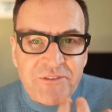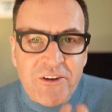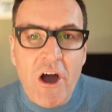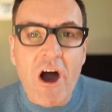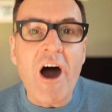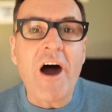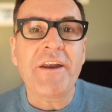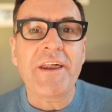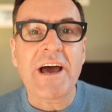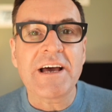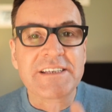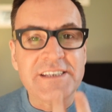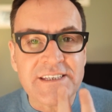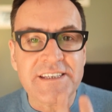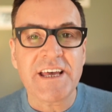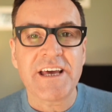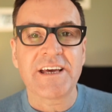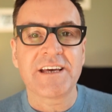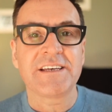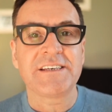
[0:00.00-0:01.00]
God has
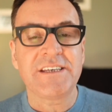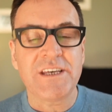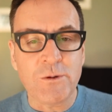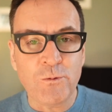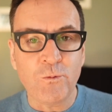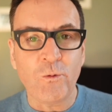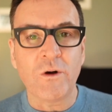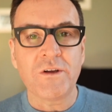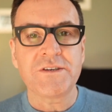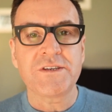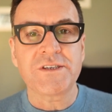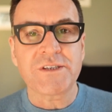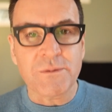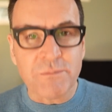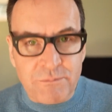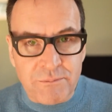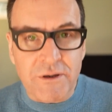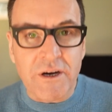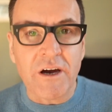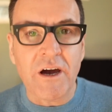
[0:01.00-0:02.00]
things he wants to
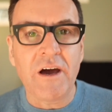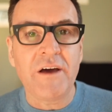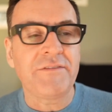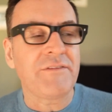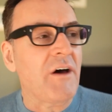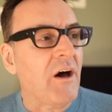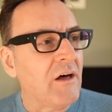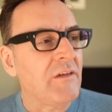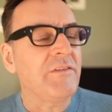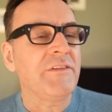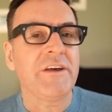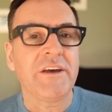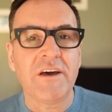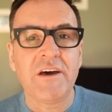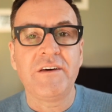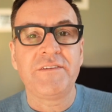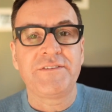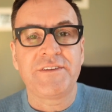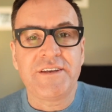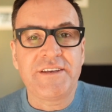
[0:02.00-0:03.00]
birth on the
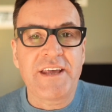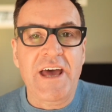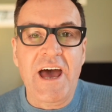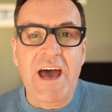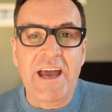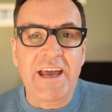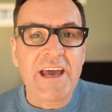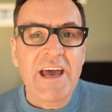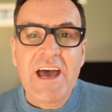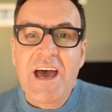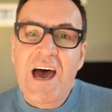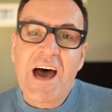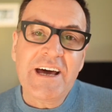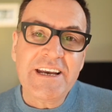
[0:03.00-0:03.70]
earth today,